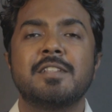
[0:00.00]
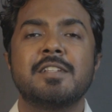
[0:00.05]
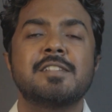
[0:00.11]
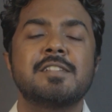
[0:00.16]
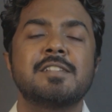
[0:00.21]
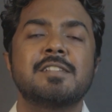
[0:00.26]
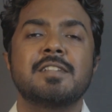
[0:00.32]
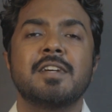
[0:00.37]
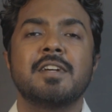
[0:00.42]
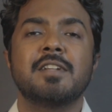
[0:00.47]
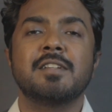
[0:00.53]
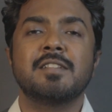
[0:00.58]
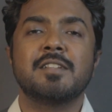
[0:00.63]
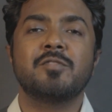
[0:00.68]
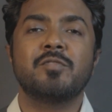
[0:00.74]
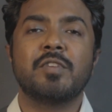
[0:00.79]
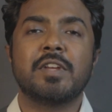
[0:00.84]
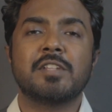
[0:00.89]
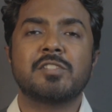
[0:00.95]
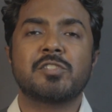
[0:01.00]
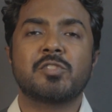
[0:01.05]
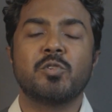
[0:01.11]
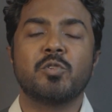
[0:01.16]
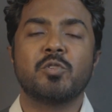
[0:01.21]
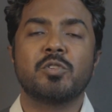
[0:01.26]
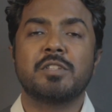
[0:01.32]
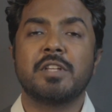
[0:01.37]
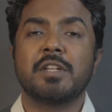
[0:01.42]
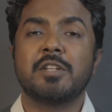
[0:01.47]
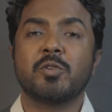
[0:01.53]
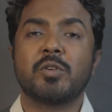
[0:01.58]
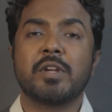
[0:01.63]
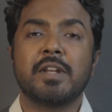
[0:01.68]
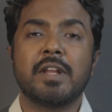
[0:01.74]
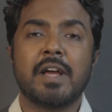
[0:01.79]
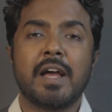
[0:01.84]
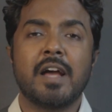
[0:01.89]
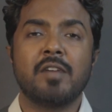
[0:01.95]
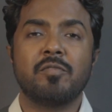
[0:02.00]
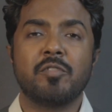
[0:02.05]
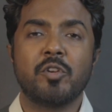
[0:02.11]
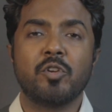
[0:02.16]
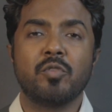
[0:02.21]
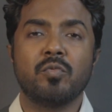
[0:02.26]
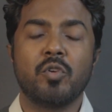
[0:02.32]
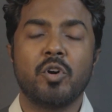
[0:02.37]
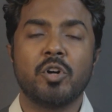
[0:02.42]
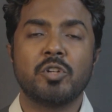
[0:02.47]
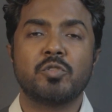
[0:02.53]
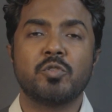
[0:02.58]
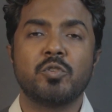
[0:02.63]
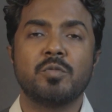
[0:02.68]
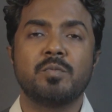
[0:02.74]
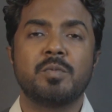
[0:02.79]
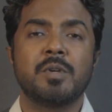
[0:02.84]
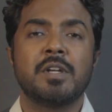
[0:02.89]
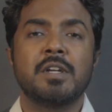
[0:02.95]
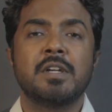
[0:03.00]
this is another waistcoat that you can have in a wardrobe.